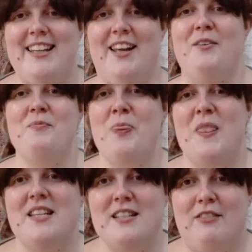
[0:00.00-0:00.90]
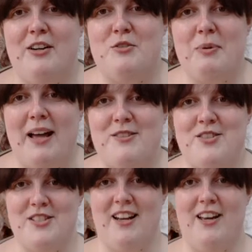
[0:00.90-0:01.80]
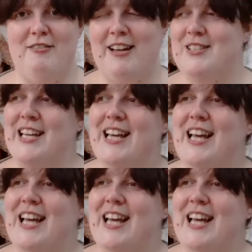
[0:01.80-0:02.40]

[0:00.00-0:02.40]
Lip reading: you know, £700 just lying around.